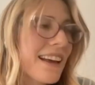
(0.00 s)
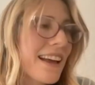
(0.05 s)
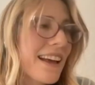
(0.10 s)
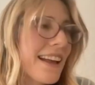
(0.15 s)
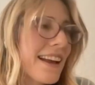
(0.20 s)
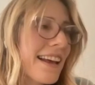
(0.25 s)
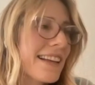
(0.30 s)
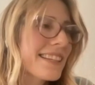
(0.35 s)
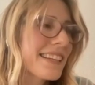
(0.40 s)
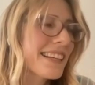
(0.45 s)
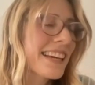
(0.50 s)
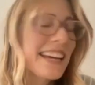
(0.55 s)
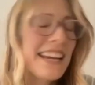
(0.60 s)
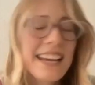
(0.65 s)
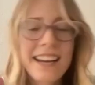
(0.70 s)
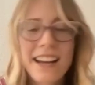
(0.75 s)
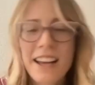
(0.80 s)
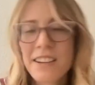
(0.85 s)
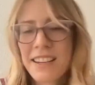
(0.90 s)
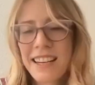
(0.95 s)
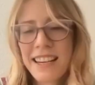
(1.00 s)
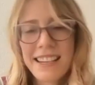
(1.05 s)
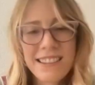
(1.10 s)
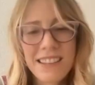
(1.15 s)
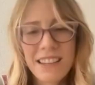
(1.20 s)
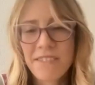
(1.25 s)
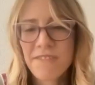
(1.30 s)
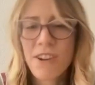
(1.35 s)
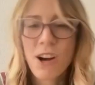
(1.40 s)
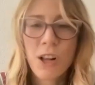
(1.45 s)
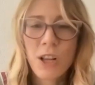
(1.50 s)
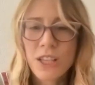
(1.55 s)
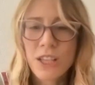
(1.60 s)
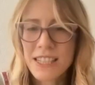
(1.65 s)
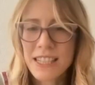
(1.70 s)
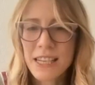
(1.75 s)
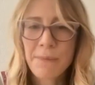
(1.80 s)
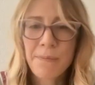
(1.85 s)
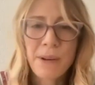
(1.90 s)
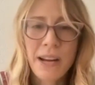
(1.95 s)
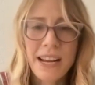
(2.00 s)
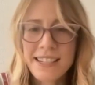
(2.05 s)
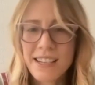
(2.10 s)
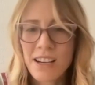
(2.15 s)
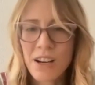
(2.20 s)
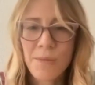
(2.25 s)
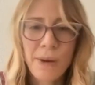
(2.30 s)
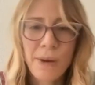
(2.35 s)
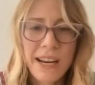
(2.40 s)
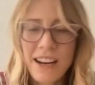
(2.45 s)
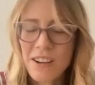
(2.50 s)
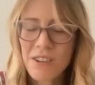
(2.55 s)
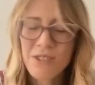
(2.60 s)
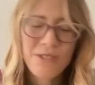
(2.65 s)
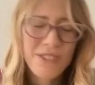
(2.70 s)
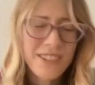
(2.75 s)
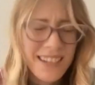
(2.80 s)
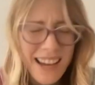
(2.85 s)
And as a kid, I'd easily fall asleep, and I'd tell my dad,